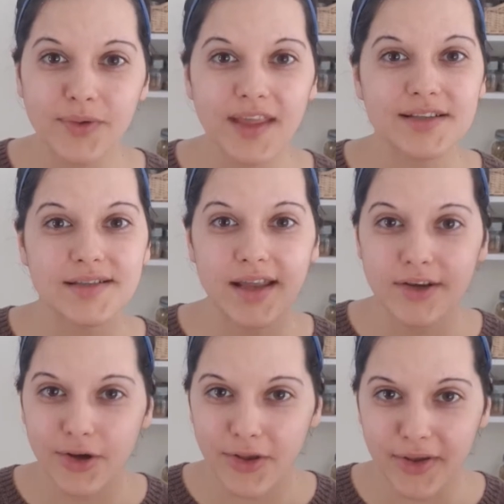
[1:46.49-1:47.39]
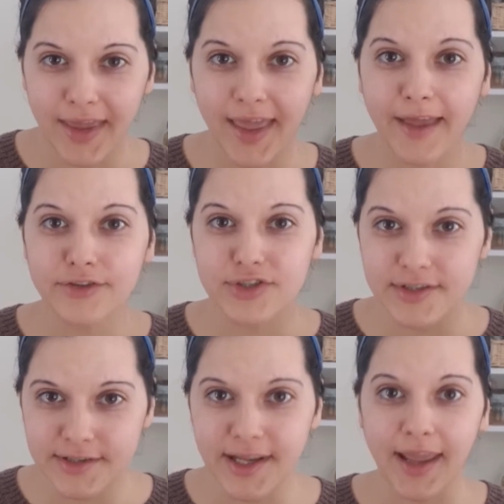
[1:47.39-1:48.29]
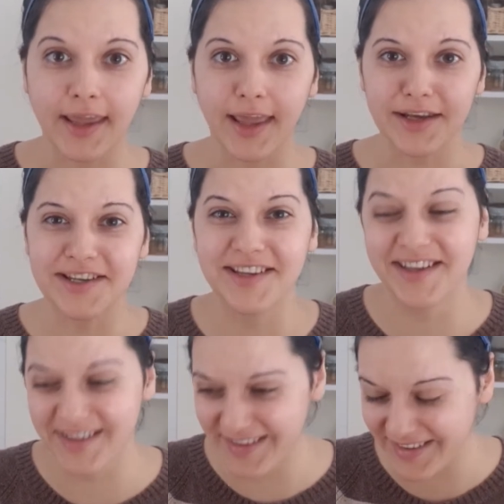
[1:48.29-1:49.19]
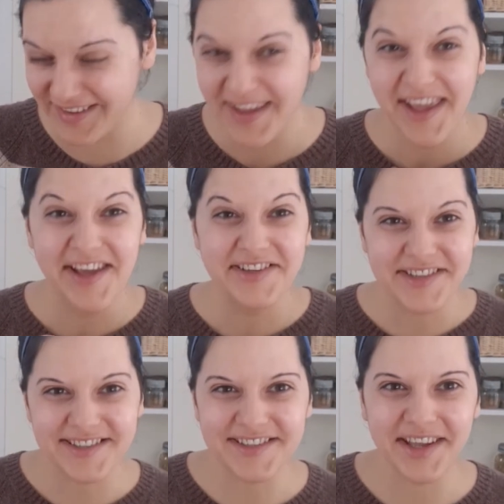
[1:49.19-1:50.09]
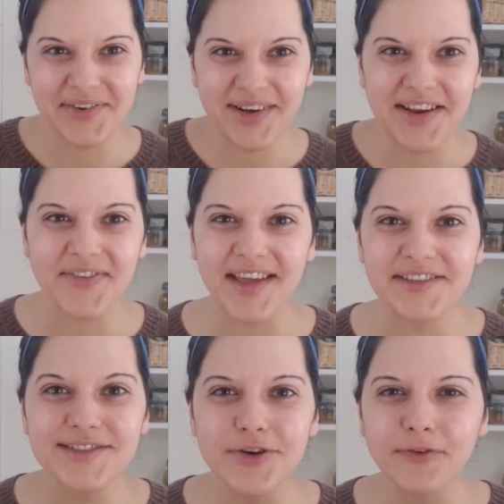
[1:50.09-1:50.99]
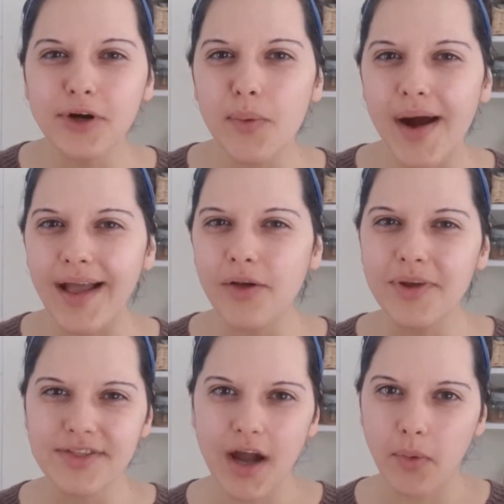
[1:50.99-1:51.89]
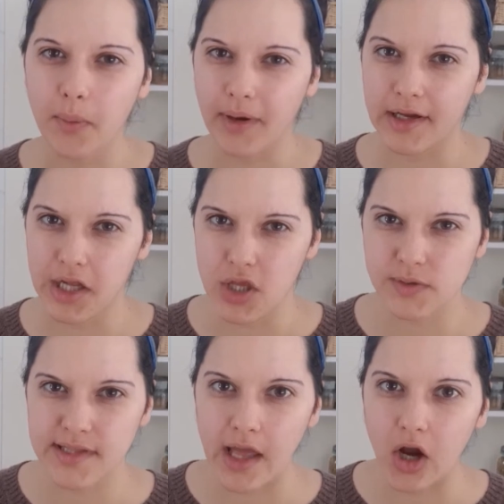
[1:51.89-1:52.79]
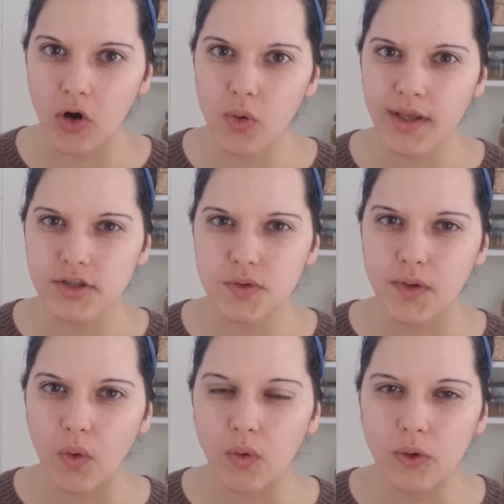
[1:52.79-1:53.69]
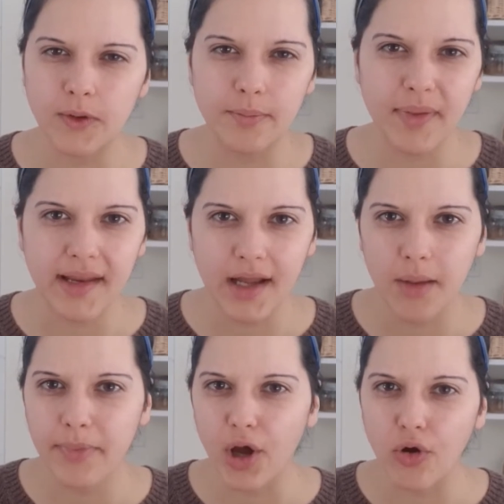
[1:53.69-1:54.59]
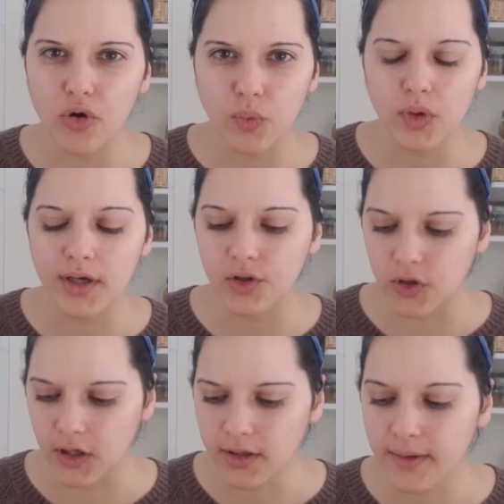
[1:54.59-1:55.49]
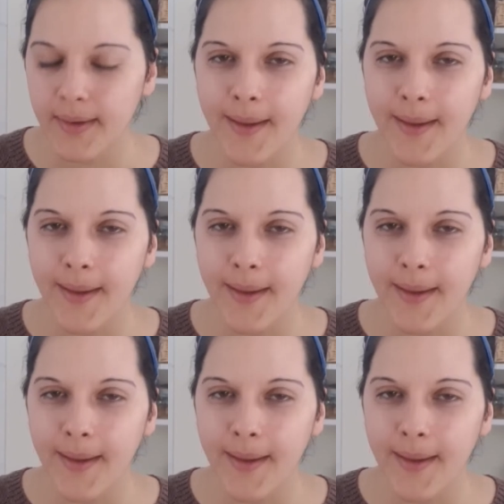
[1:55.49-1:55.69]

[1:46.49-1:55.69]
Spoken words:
And they said, no, you can't, just take it. Just get rid of it. So for a while we thought we were going to use the oak and do the old beat up oak wood look.